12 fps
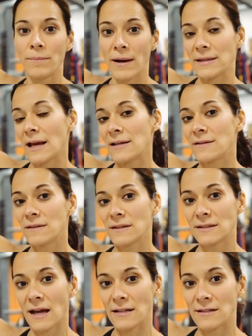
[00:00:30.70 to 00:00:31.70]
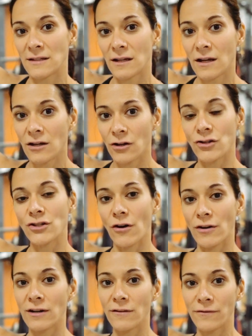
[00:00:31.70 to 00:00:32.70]
By the end of the sets, you're
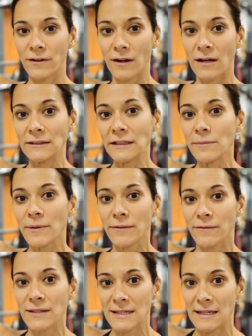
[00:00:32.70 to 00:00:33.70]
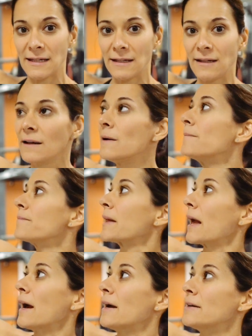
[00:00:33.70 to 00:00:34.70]
starting to feel a little bit of fatigue
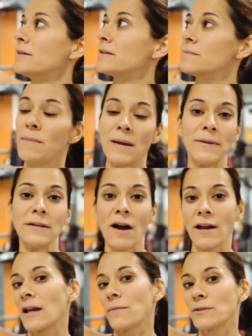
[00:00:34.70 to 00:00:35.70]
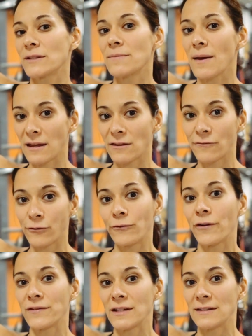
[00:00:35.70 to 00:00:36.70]
and maybe not able to make the full
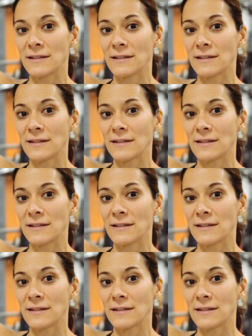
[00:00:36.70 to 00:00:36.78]
15